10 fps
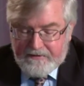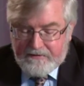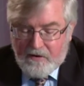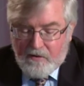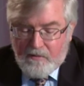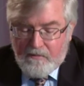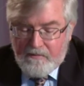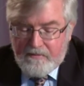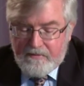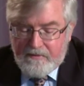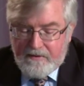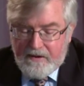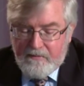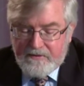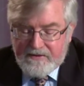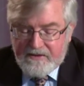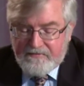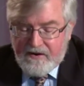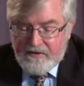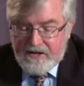so it was
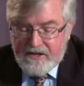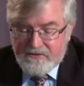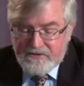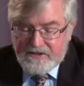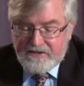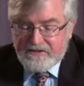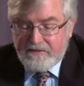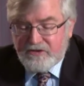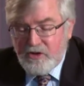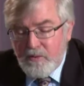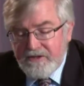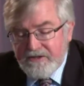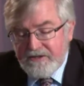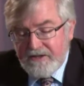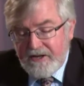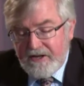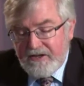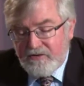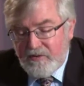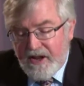it's very interesting the septuagint
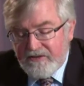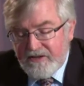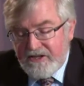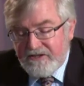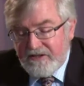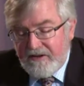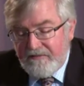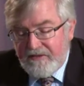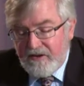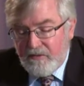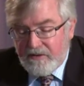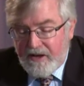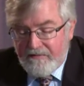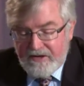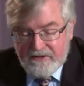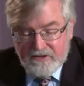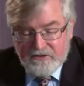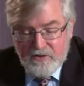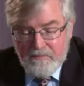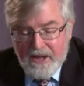translation of the Old Covenant. The
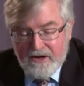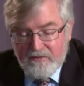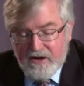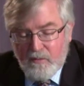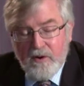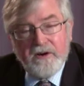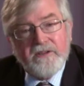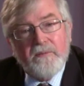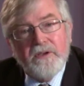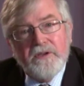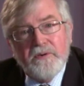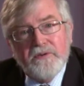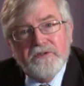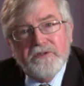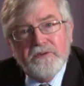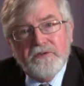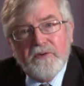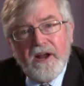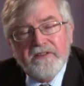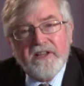two main Greek words that we use to
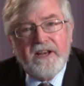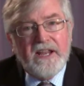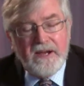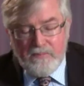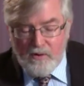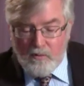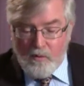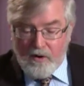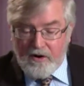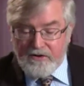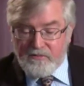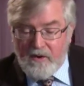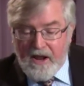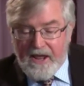translate Hebrew words